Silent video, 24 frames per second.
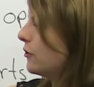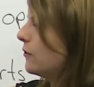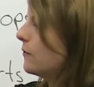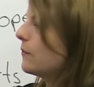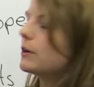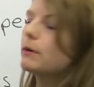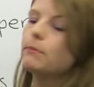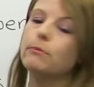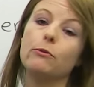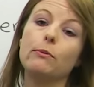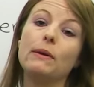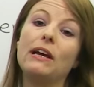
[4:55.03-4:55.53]
two
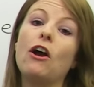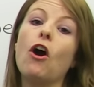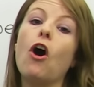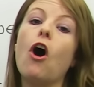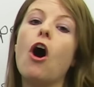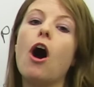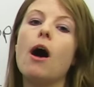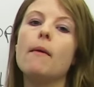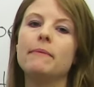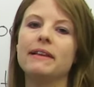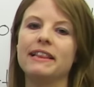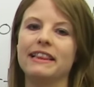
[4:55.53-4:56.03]
verbs we
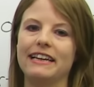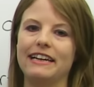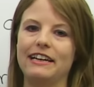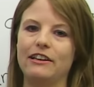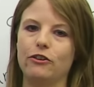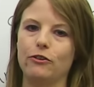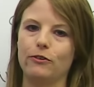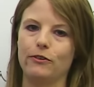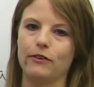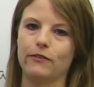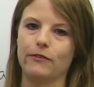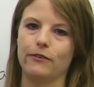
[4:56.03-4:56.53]
commonly
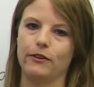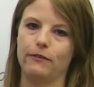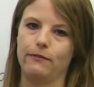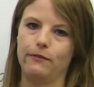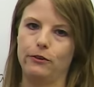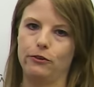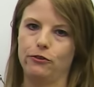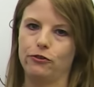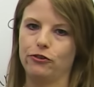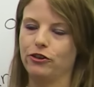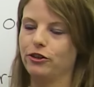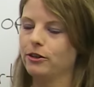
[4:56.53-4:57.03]
use for the
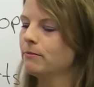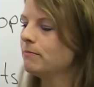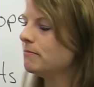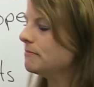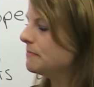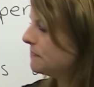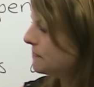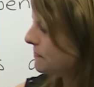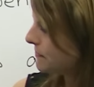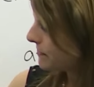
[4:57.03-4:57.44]
future,